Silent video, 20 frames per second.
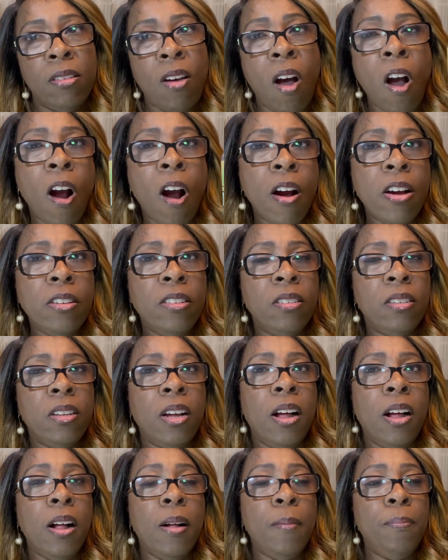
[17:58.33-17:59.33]
tart,
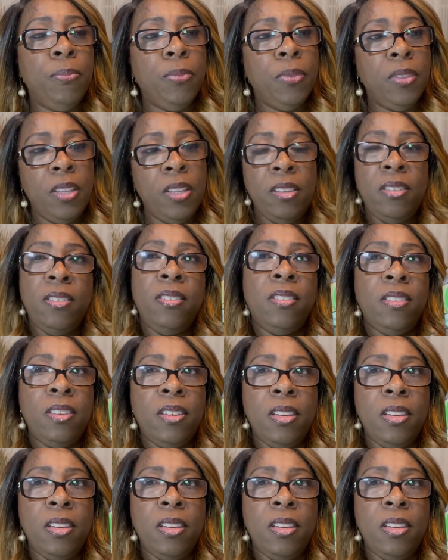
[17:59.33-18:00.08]
this